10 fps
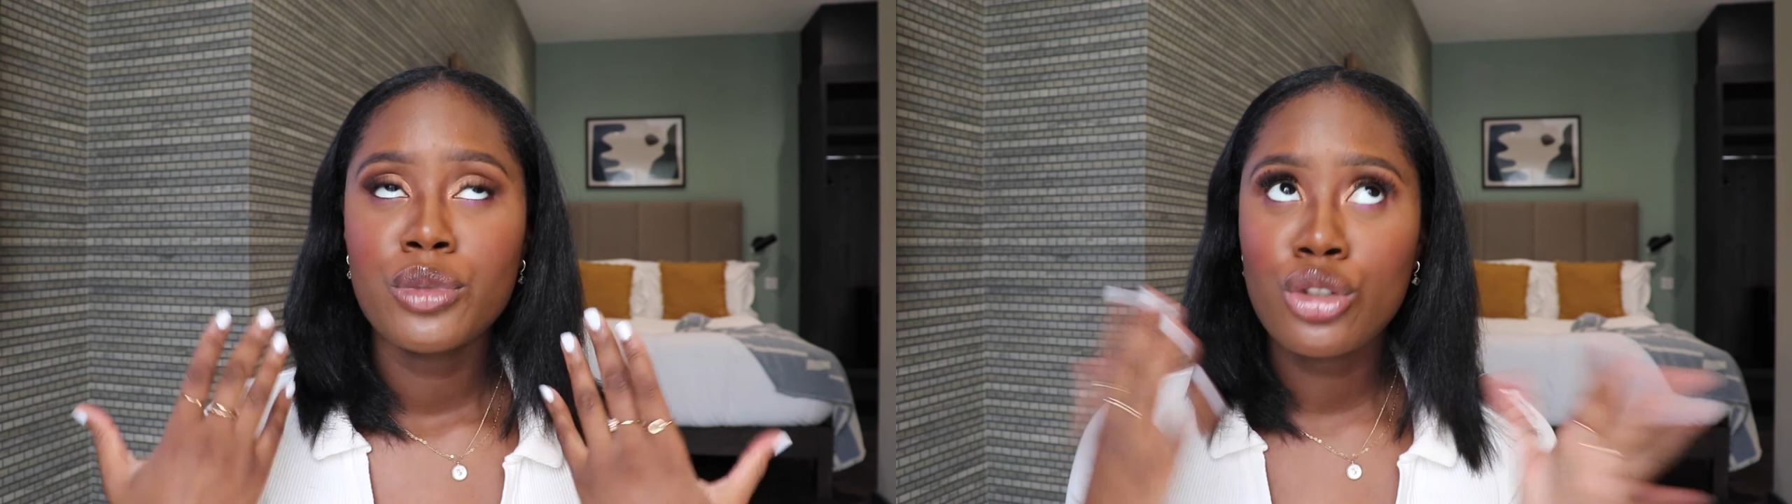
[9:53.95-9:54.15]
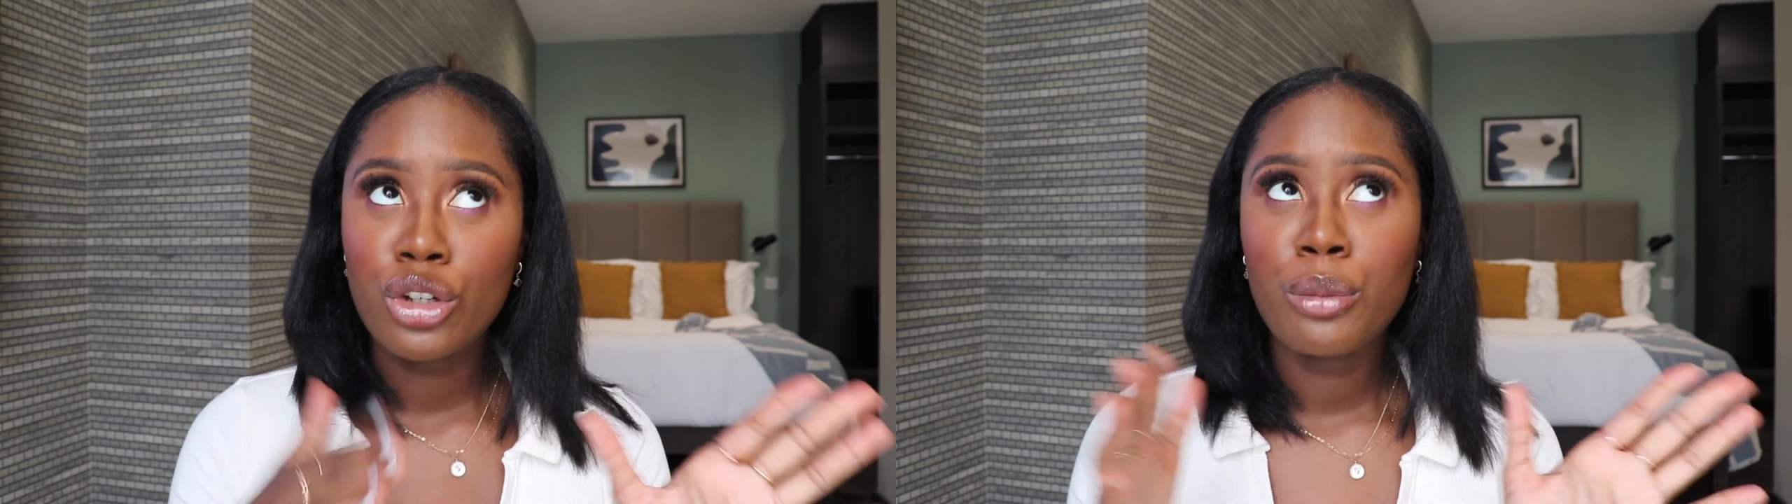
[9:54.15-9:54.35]

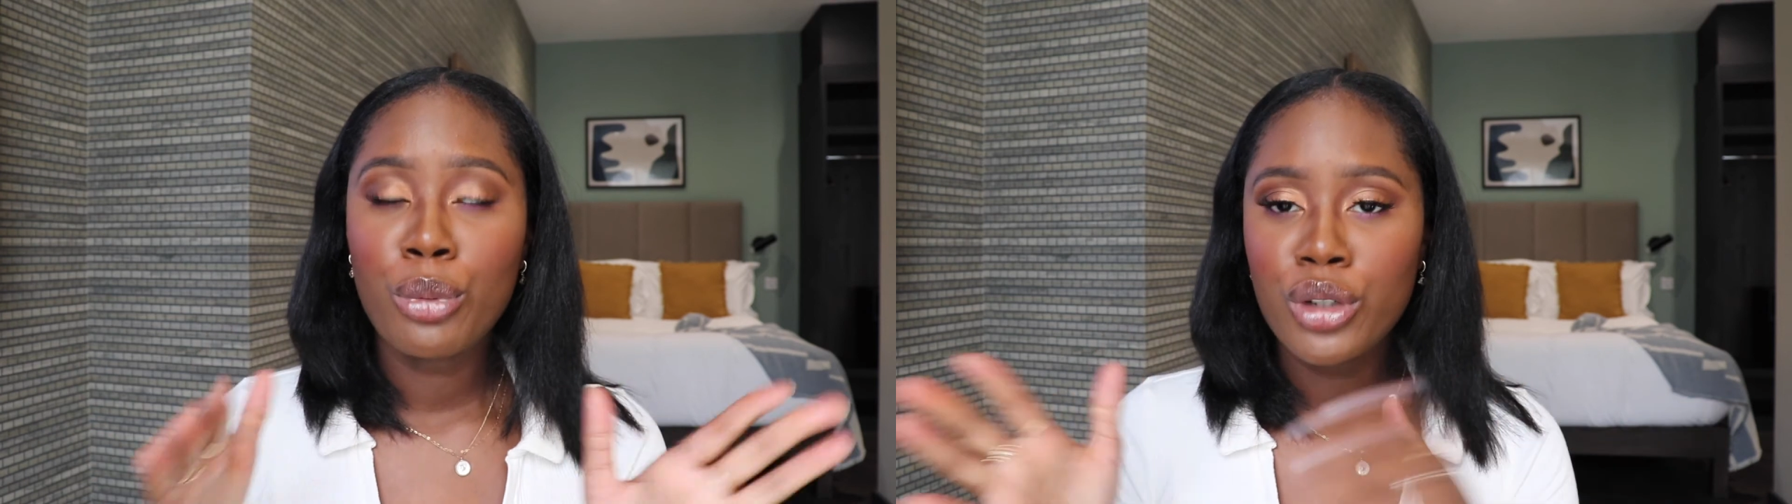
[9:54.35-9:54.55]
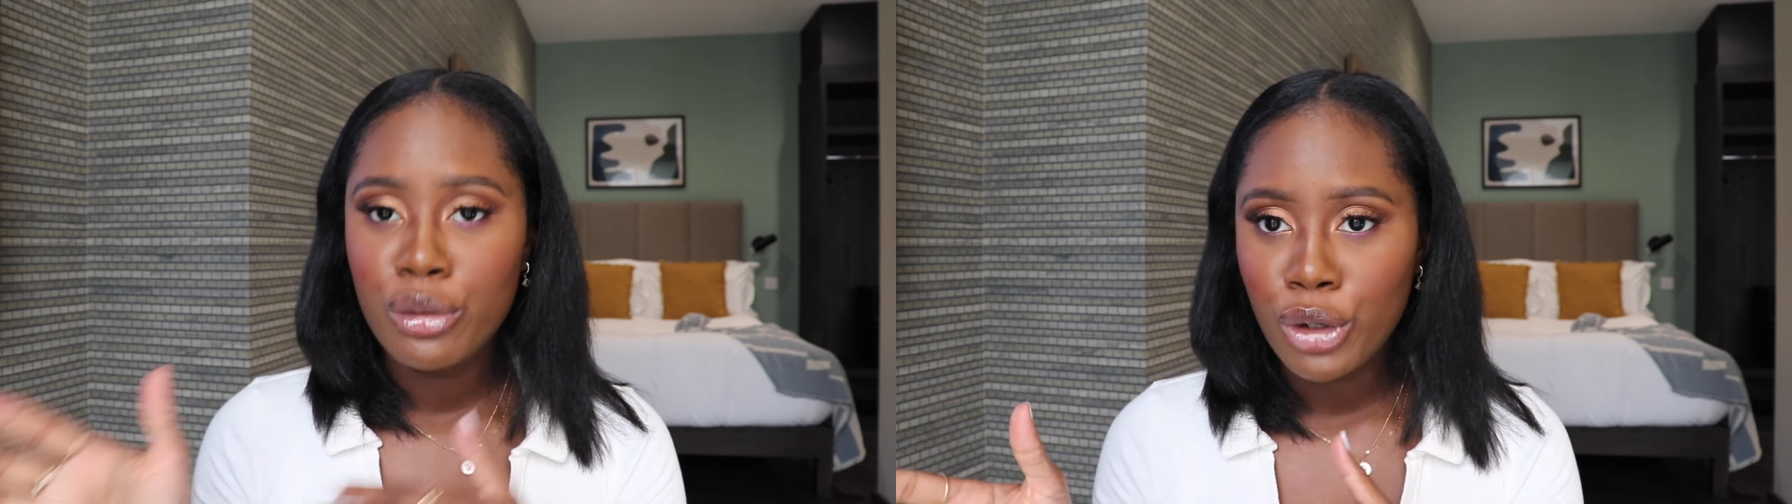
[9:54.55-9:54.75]
Donna
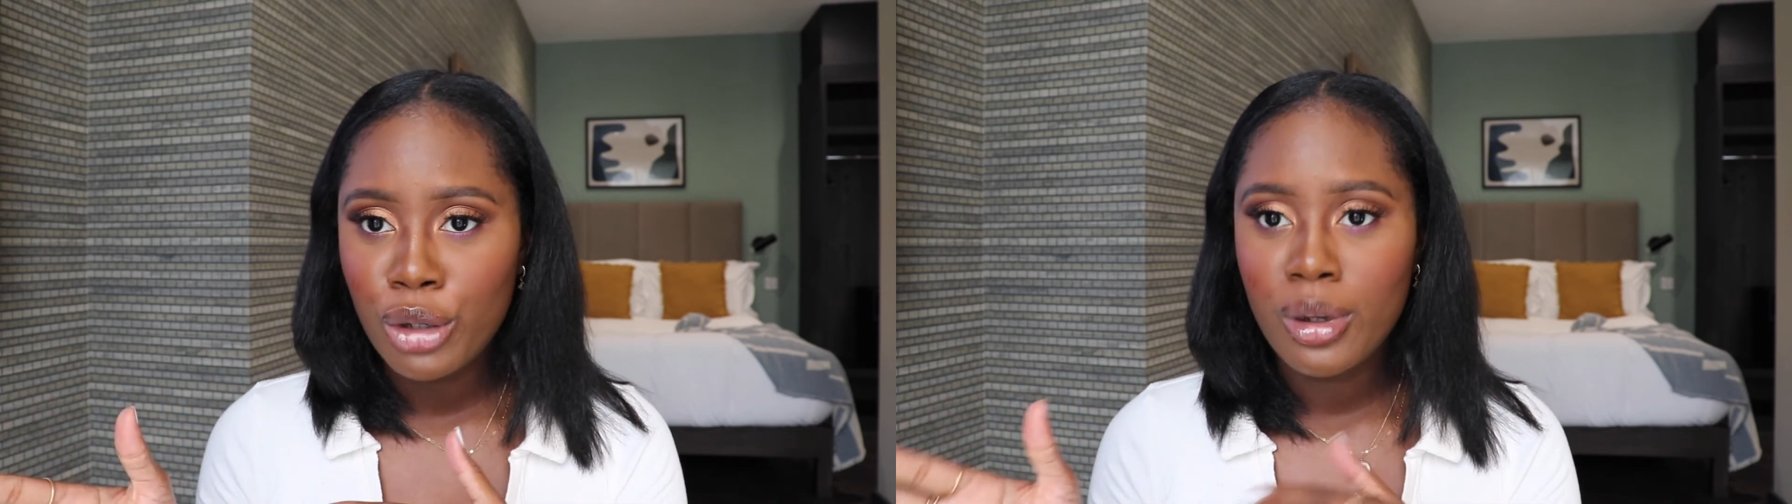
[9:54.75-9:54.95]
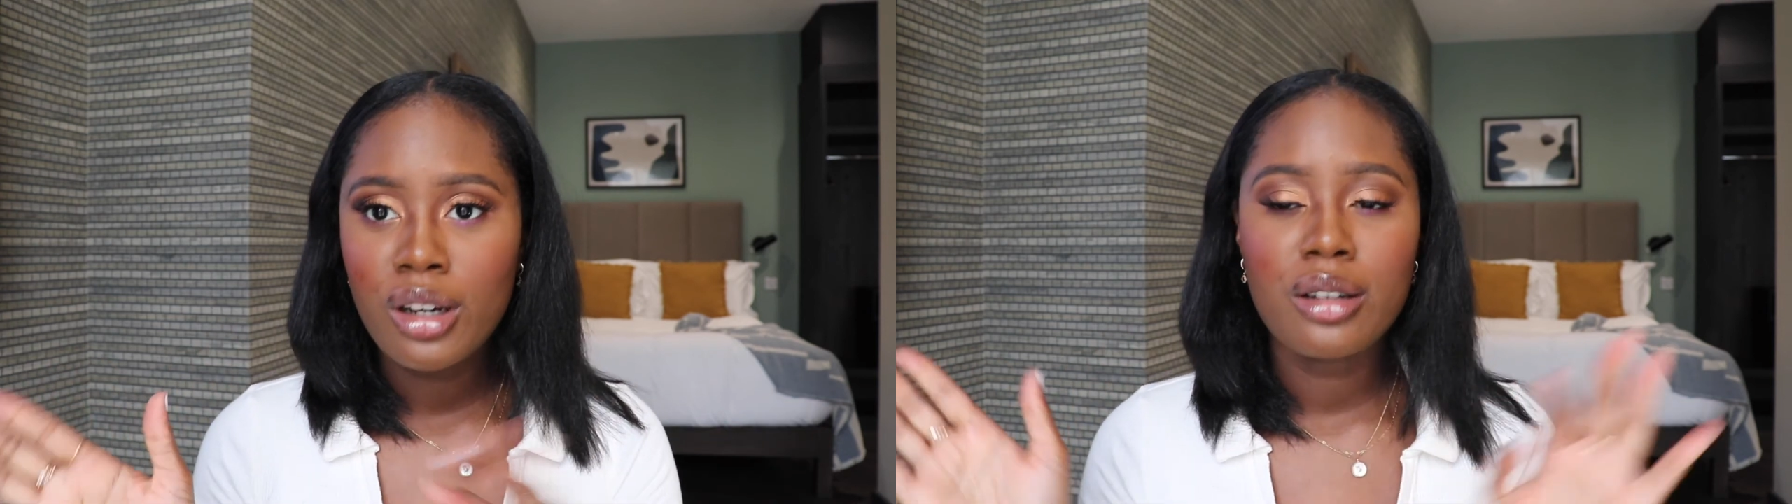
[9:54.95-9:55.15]
Born in
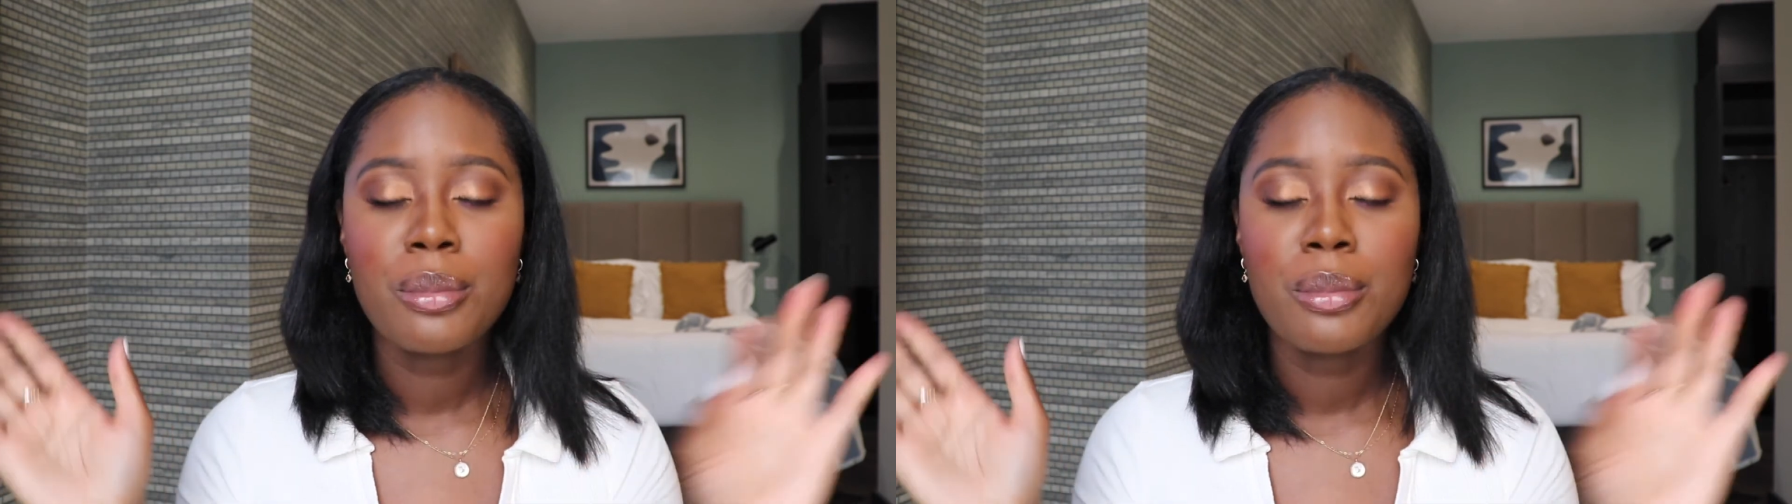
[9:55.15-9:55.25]
Roma.